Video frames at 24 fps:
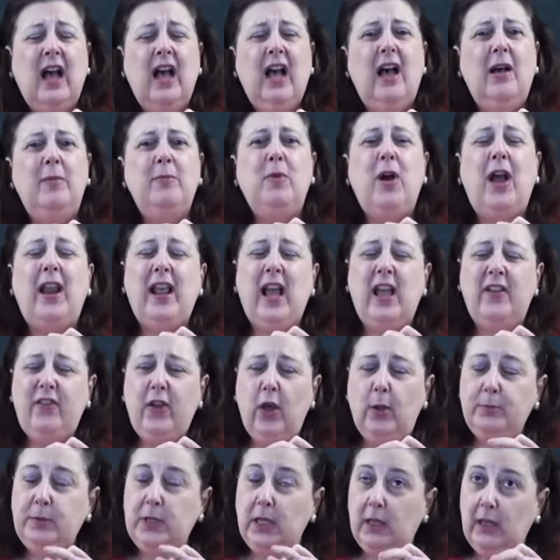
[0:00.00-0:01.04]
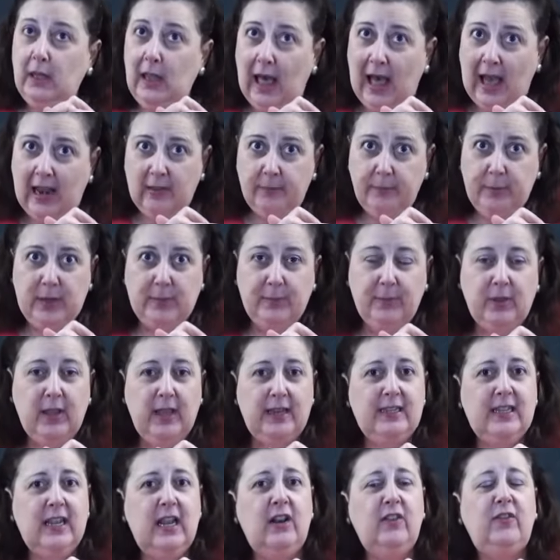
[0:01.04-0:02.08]
Um, and I've helped a lot of people
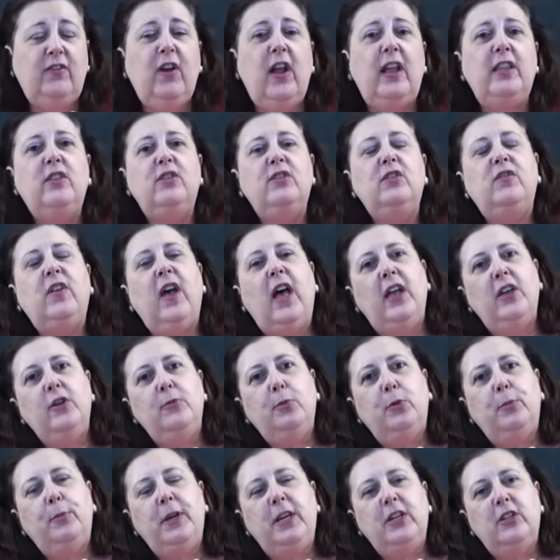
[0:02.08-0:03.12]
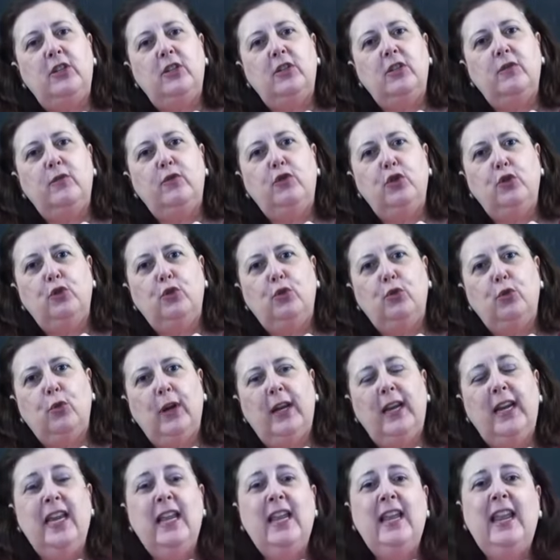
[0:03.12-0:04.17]
identify those valuable pieces of
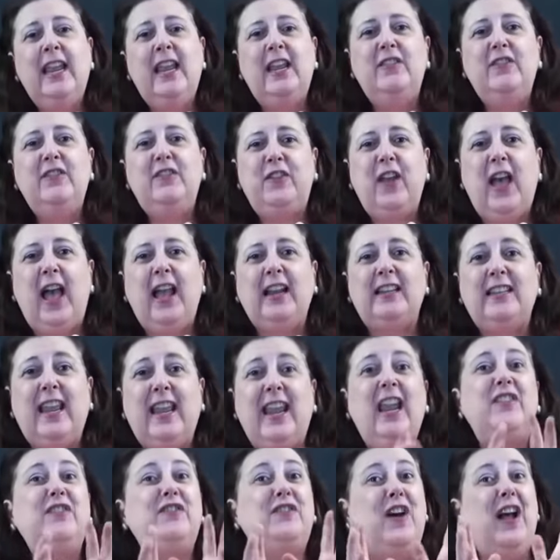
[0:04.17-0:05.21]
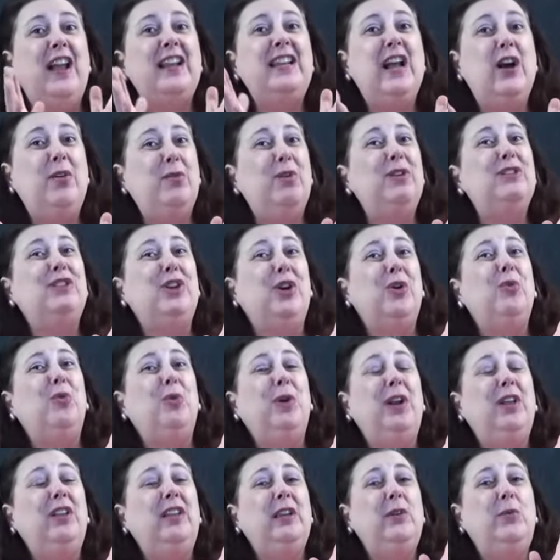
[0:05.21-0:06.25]
jewelry, in fact, and find out what they're
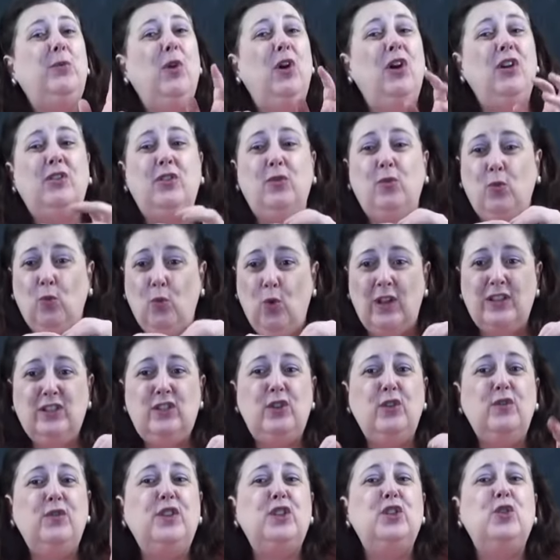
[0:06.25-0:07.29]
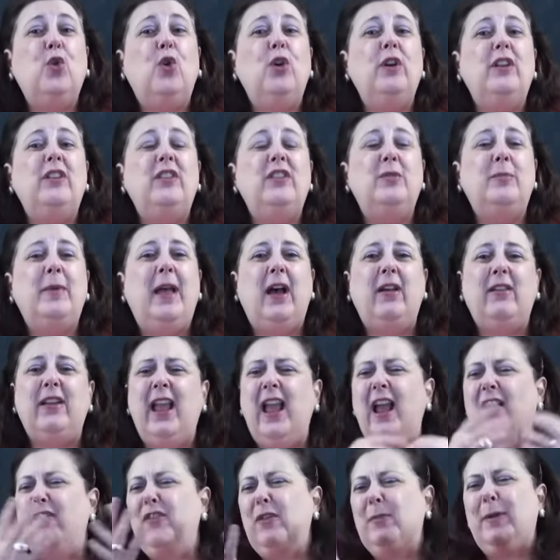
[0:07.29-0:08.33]
really worth once you've sorted them out.
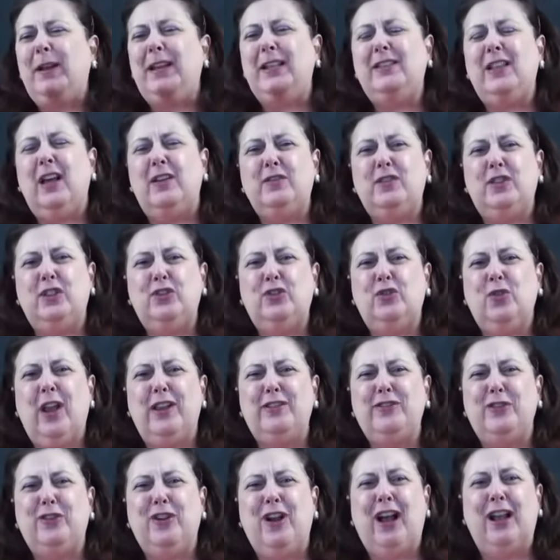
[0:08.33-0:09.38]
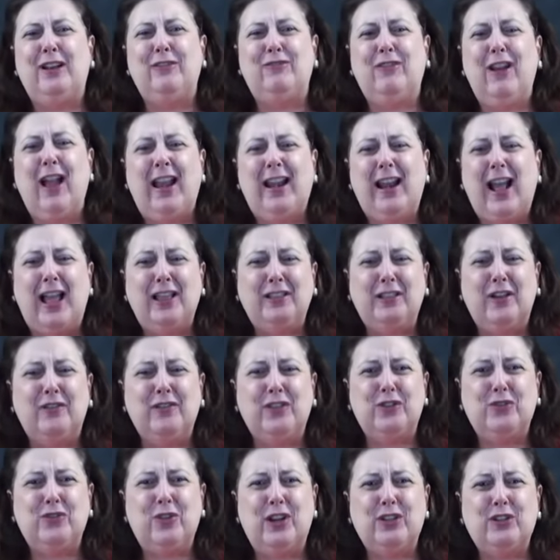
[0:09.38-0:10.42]
Everybody loves the treasure hunt, right? I
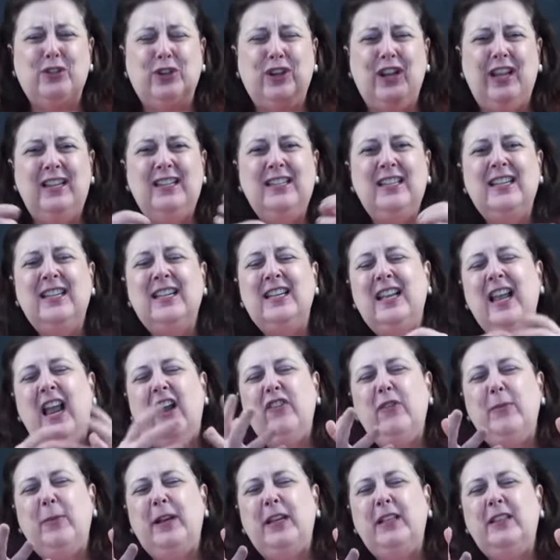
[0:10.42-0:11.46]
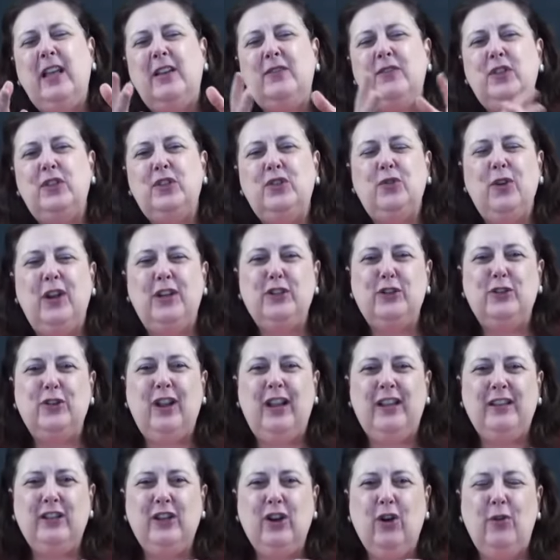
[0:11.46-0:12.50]
love the treasure hunt. Everybody loves the treasure
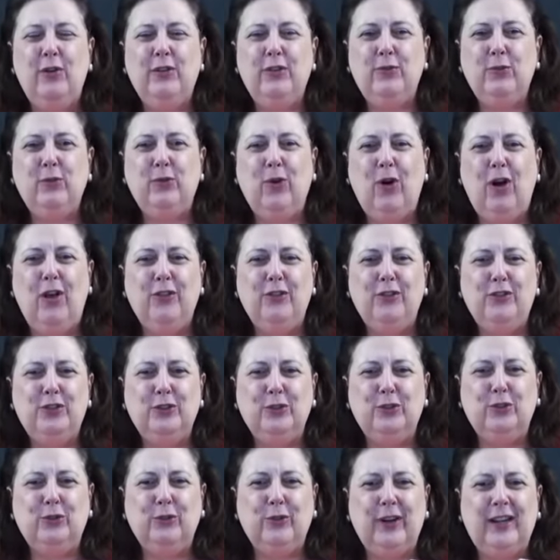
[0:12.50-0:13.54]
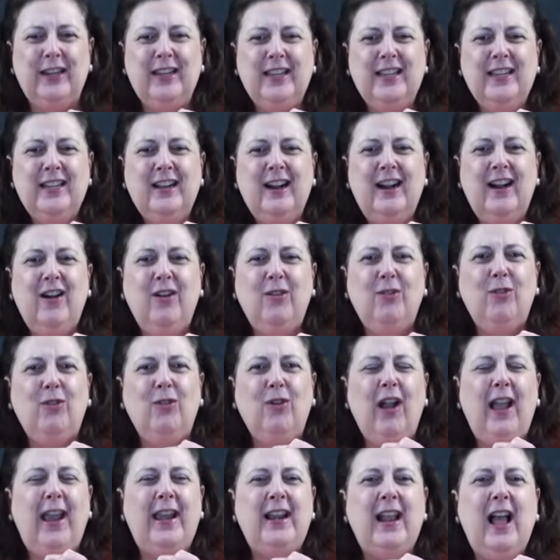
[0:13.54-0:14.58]
hunt and going through all the jewelry. All
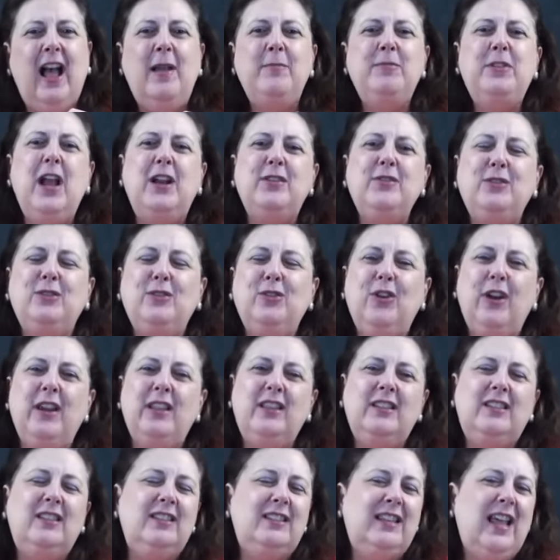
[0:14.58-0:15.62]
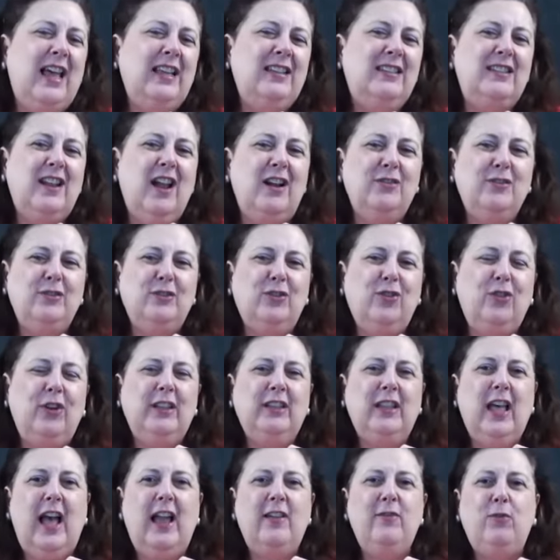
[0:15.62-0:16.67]
right. I'm Dr. Lori. This is Ask Dr.
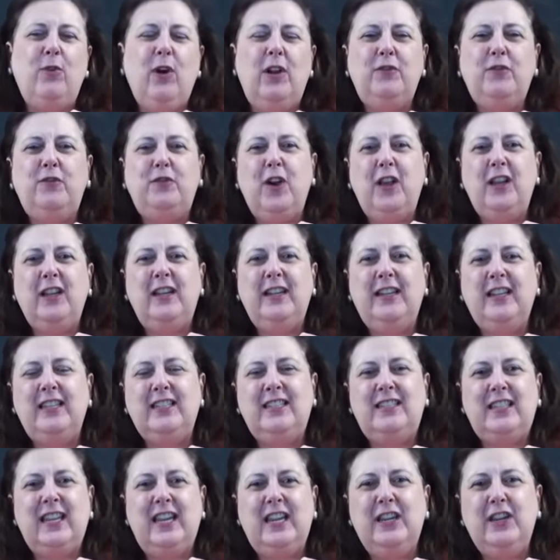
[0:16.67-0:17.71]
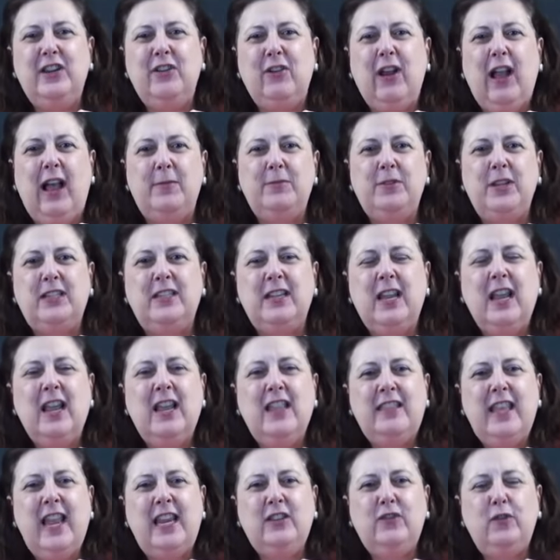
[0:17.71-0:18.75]
Lori Live. What fun it is seeing your objects.
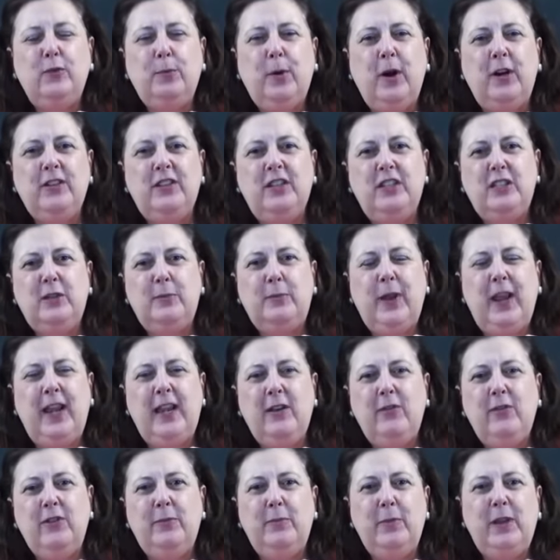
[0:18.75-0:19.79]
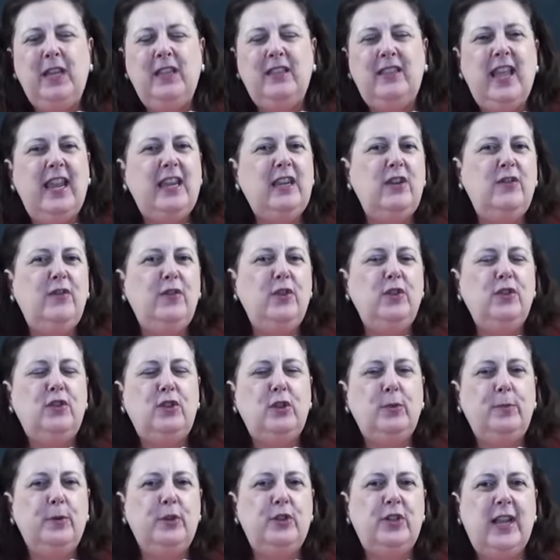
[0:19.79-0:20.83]
Thanks for participating with me. And thank you for the
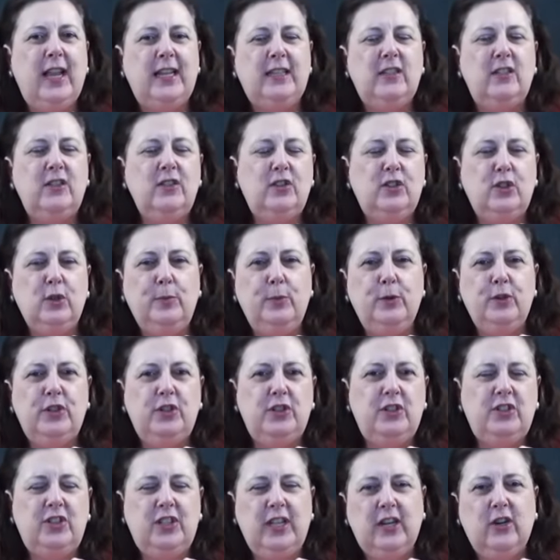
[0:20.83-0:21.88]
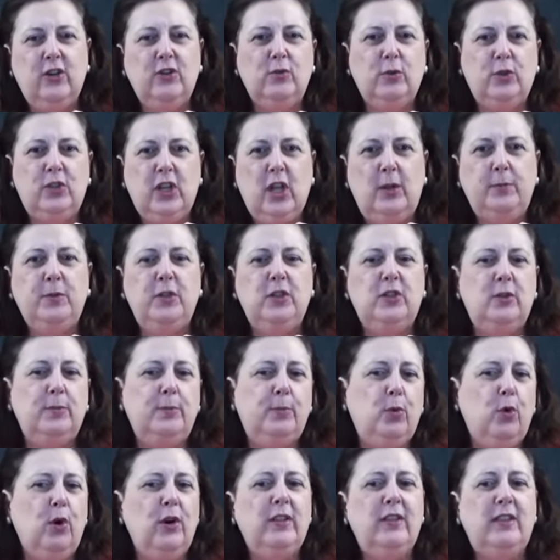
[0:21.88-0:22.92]
super chats and the super stickers, which help to
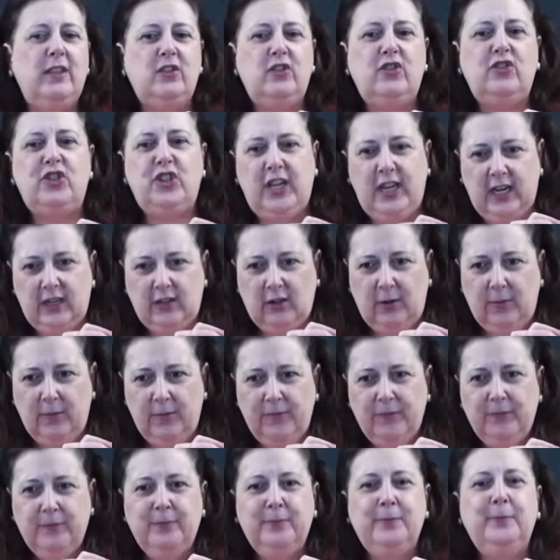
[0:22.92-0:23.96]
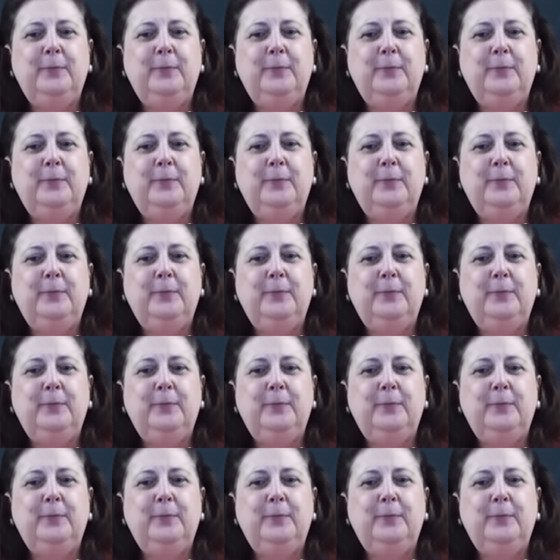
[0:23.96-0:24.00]
support this channel.